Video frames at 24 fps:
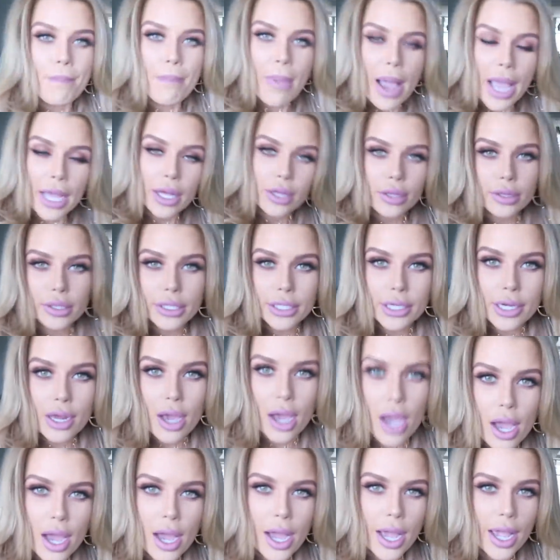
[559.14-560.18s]
Michael and
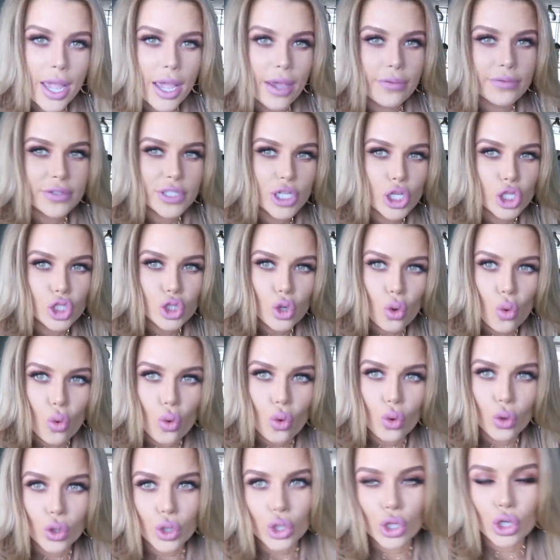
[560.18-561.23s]
I have just
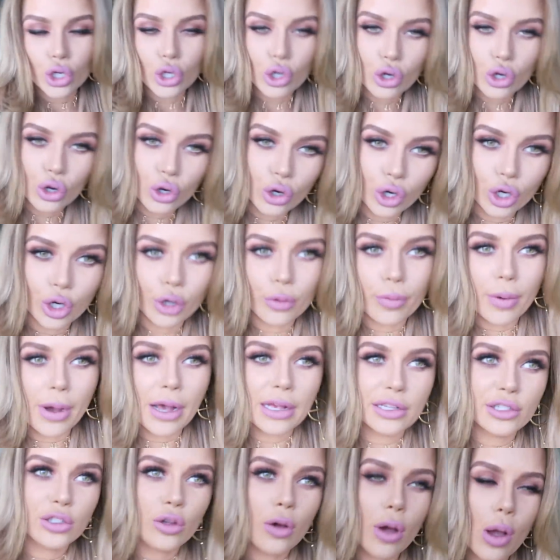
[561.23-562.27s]
ordered an
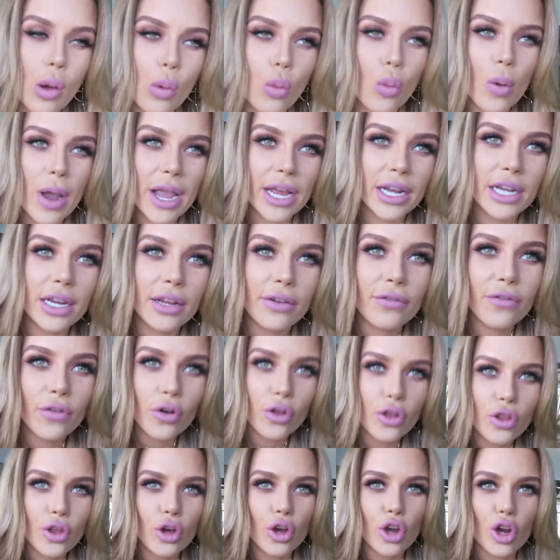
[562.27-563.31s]
Uber, so I'm waiting
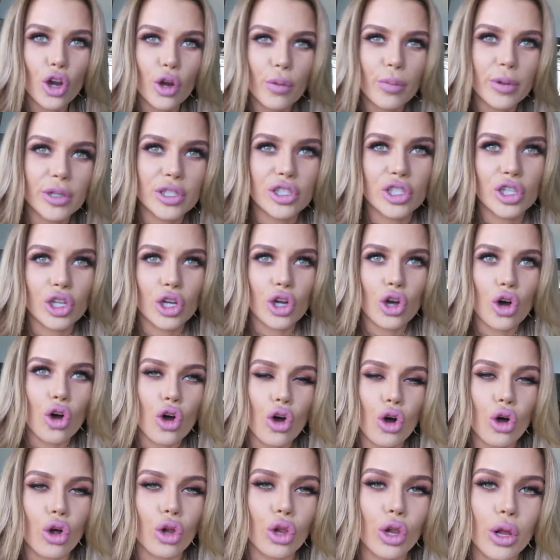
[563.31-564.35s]
for the Uber to
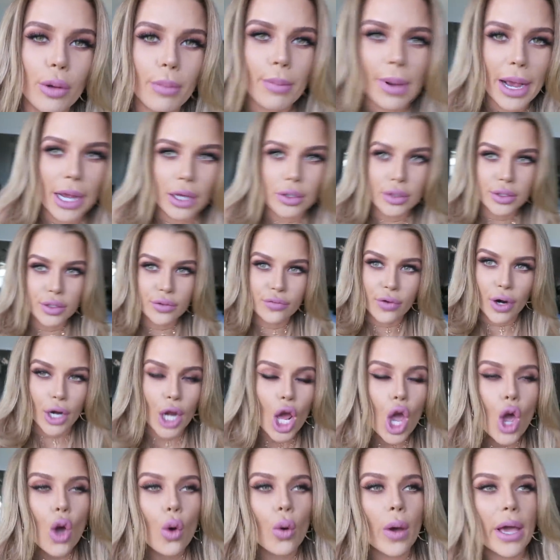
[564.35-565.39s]
call and Michael straight.
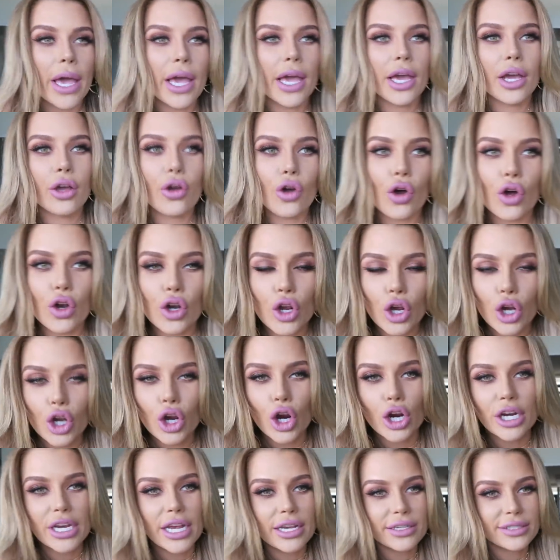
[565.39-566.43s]
We're gonna
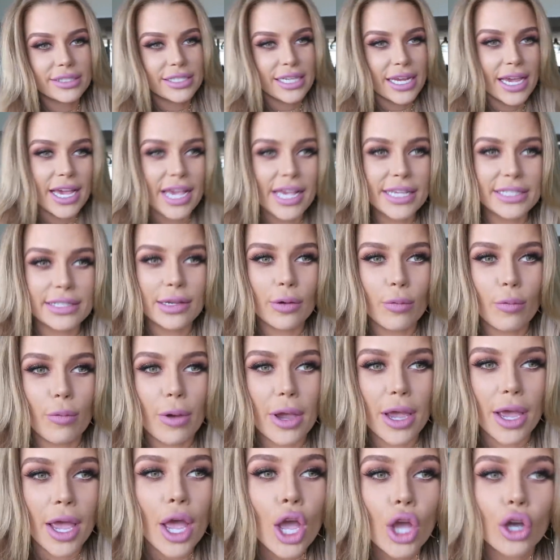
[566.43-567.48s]
go downstairs and
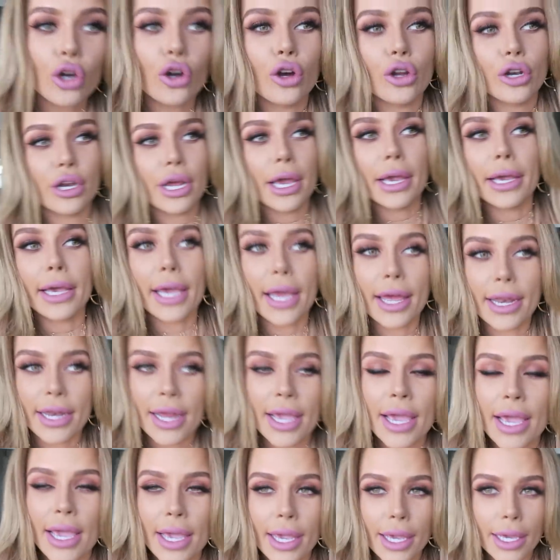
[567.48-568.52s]
we're gonna get
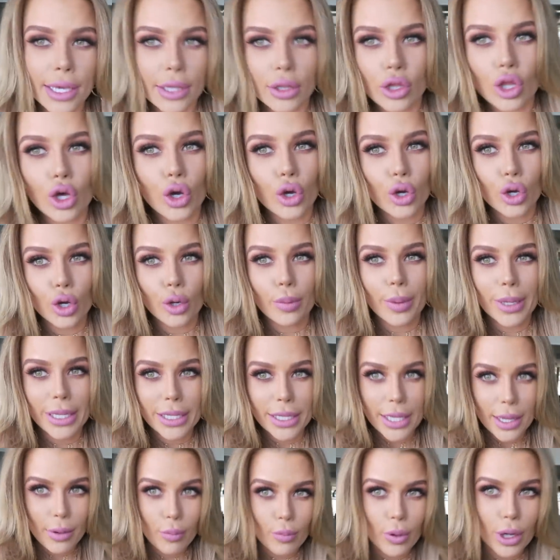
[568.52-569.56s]
in the Uber,
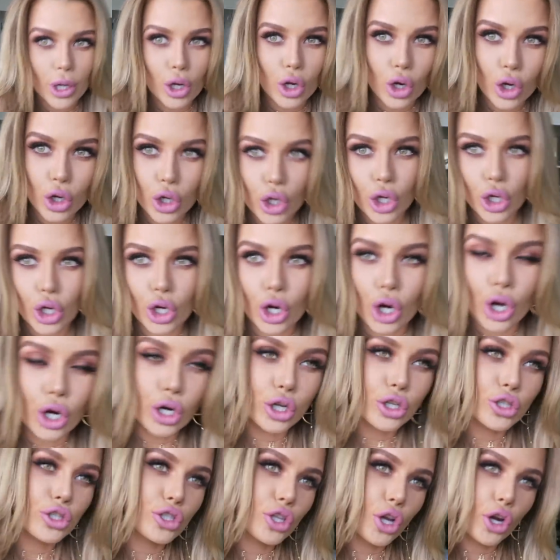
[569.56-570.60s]
then we're gonna go
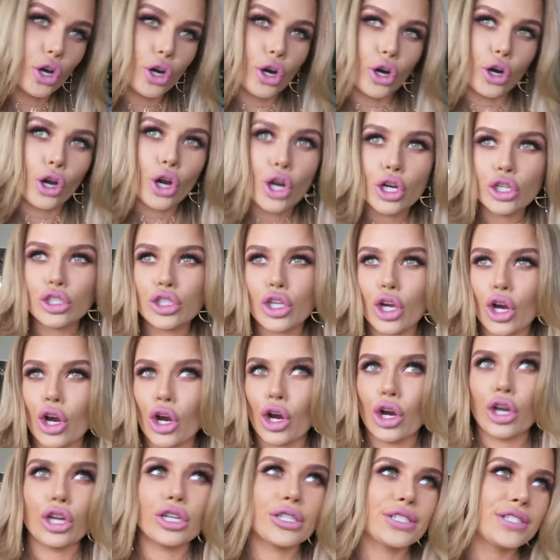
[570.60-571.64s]
to Soho.
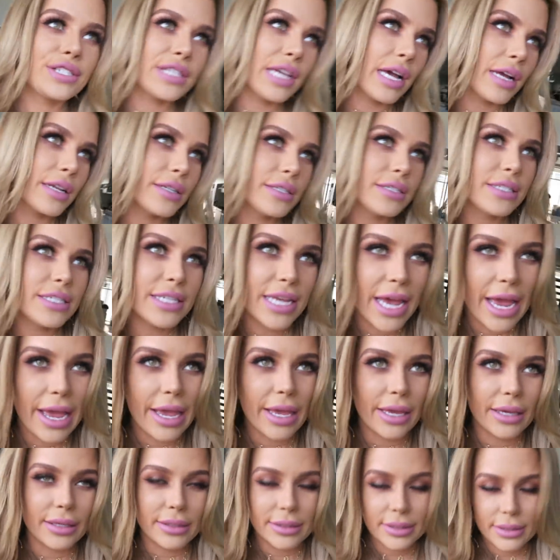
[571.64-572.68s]
Soho
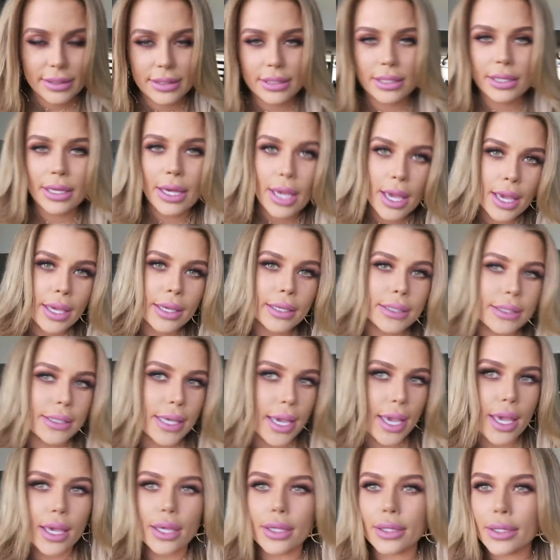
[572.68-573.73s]
Sundays.
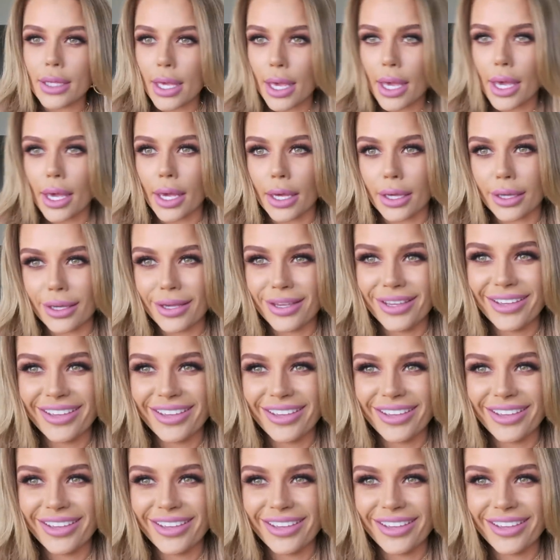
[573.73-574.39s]
Yeah, yeah.